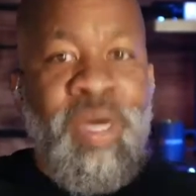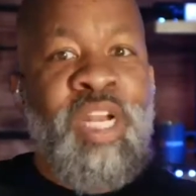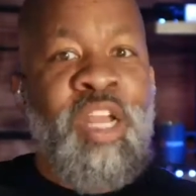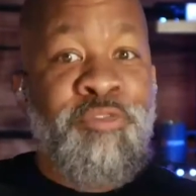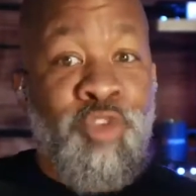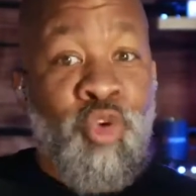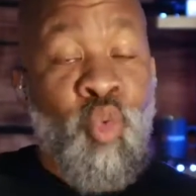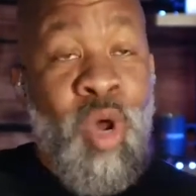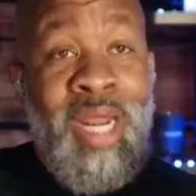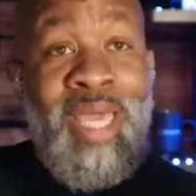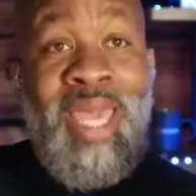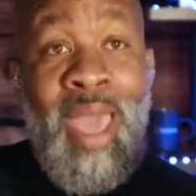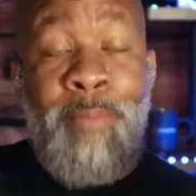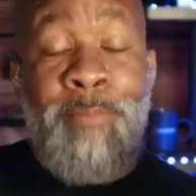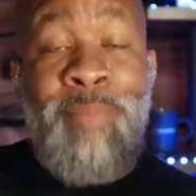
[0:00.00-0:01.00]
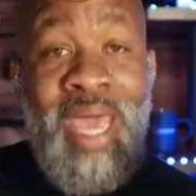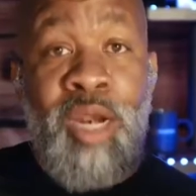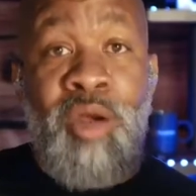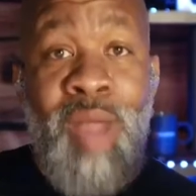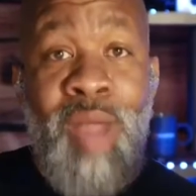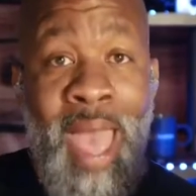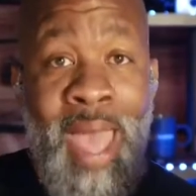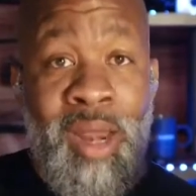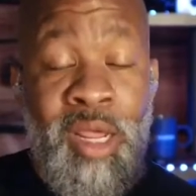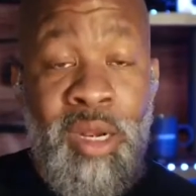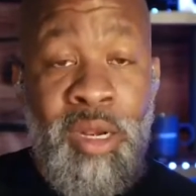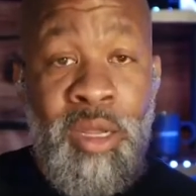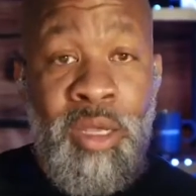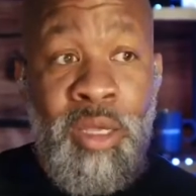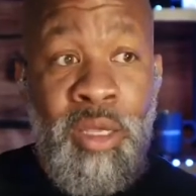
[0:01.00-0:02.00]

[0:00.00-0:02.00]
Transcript: But if you want to get better at it,